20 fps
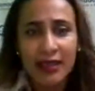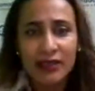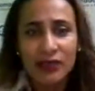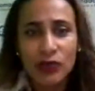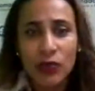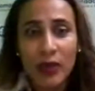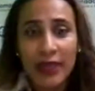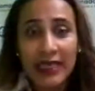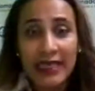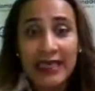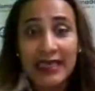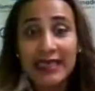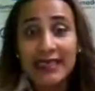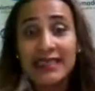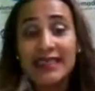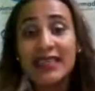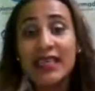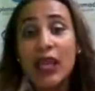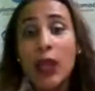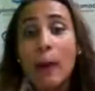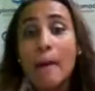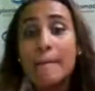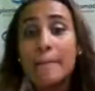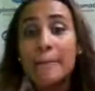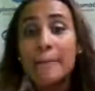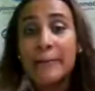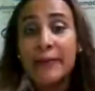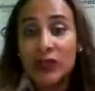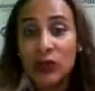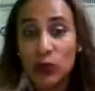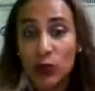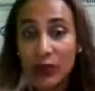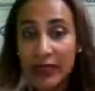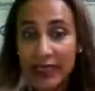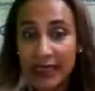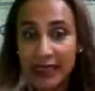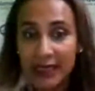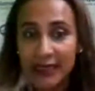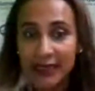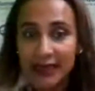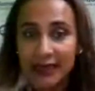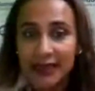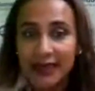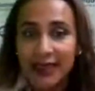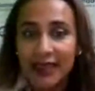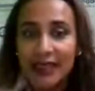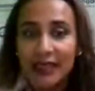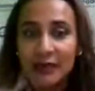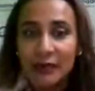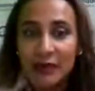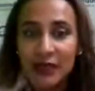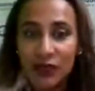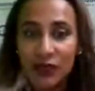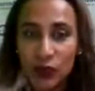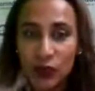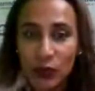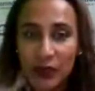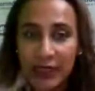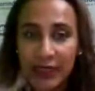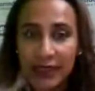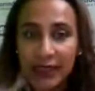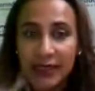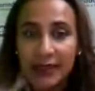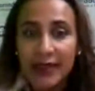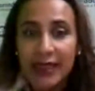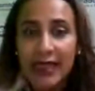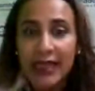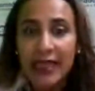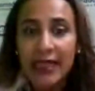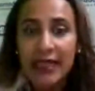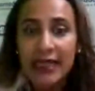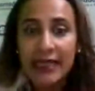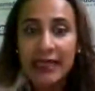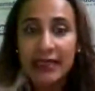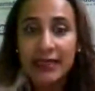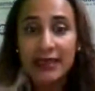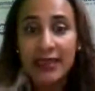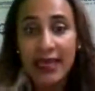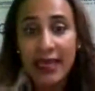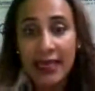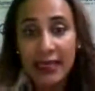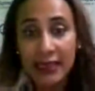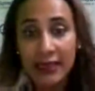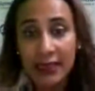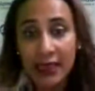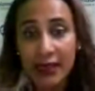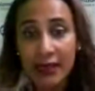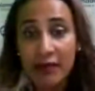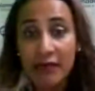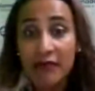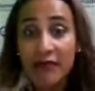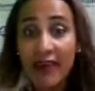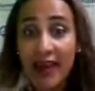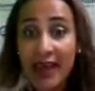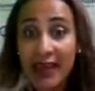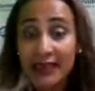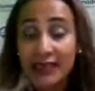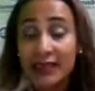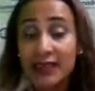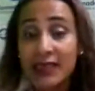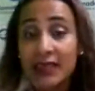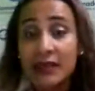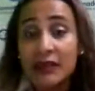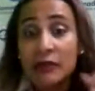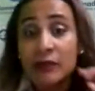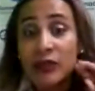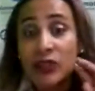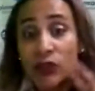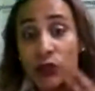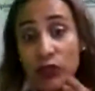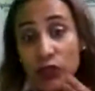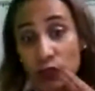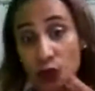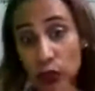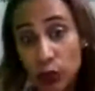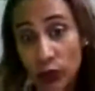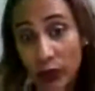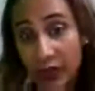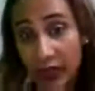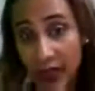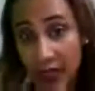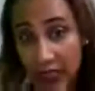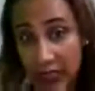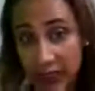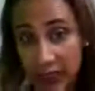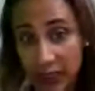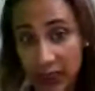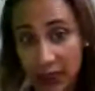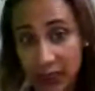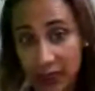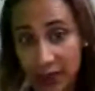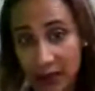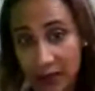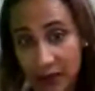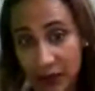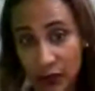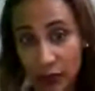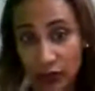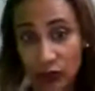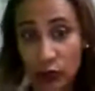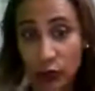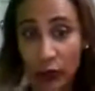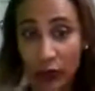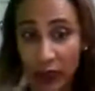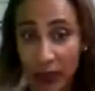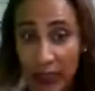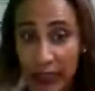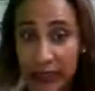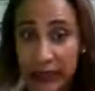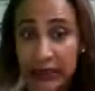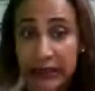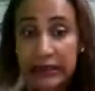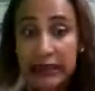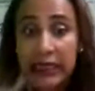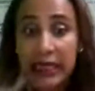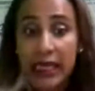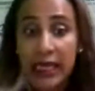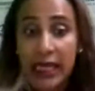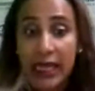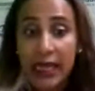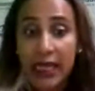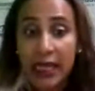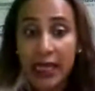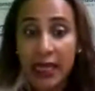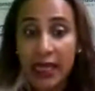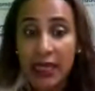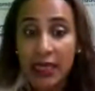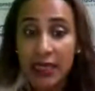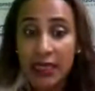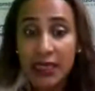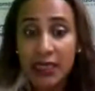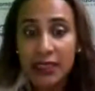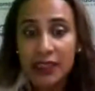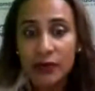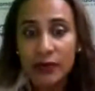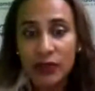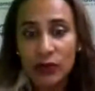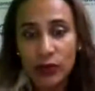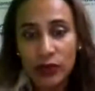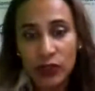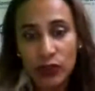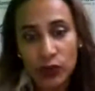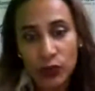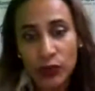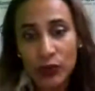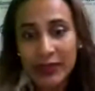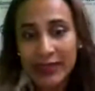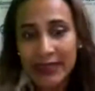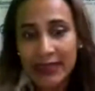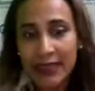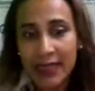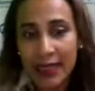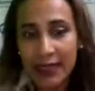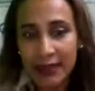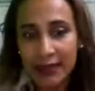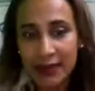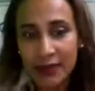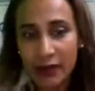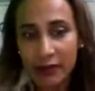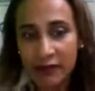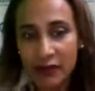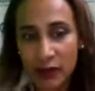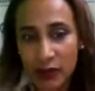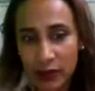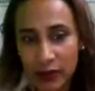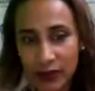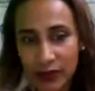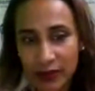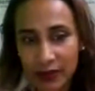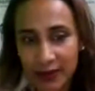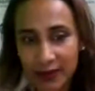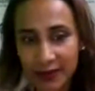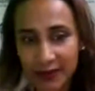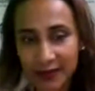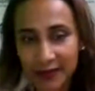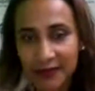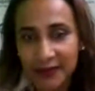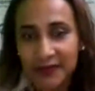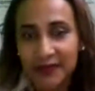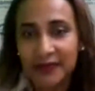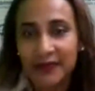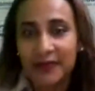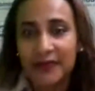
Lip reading: The next one is between. Between is entre, but between two things, just two things. He is between two stacks of books.